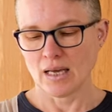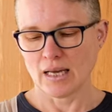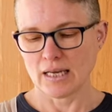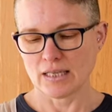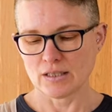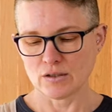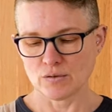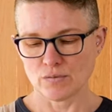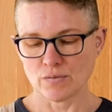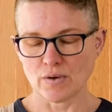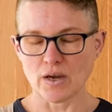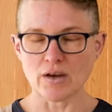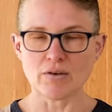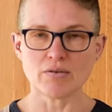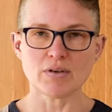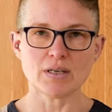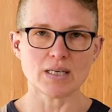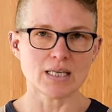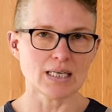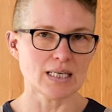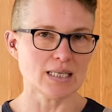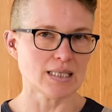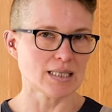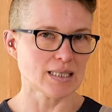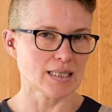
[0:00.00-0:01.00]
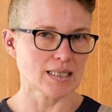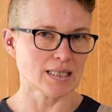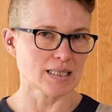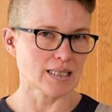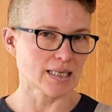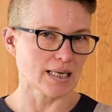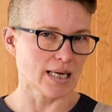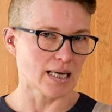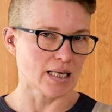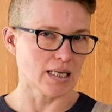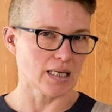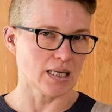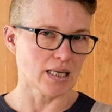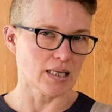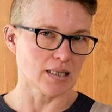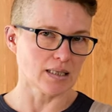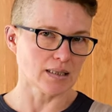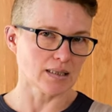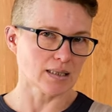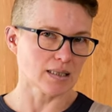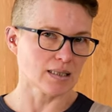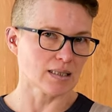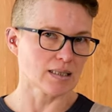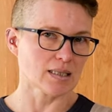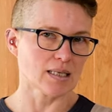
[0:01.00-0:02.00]
It's very easy to get
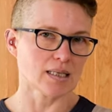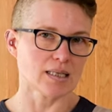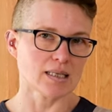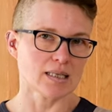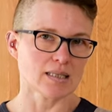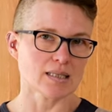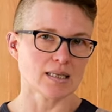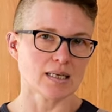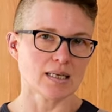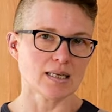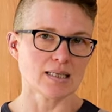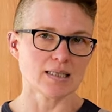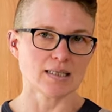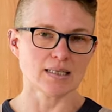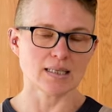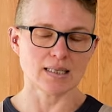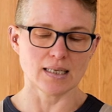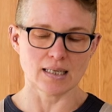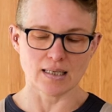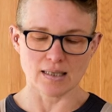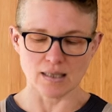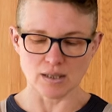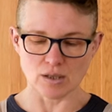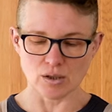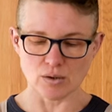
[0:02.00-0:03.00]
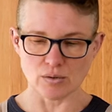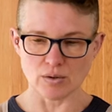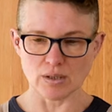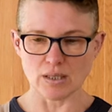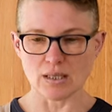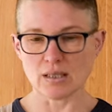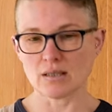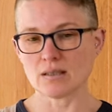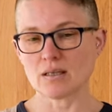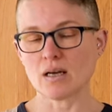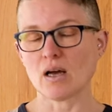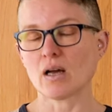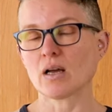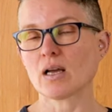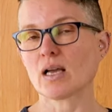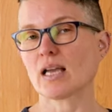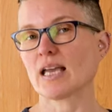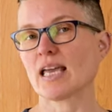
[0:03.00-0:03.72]
lulled into this idea that you need to